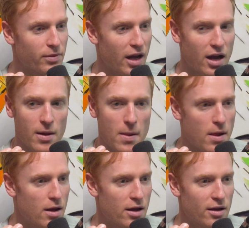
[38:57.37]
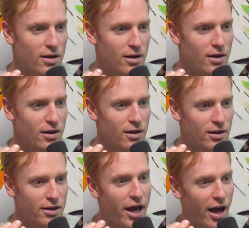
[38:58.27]
So scary for the
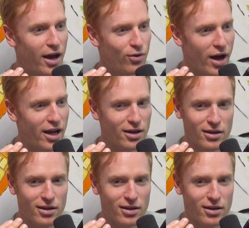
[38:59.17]
catcher. Yeah, right?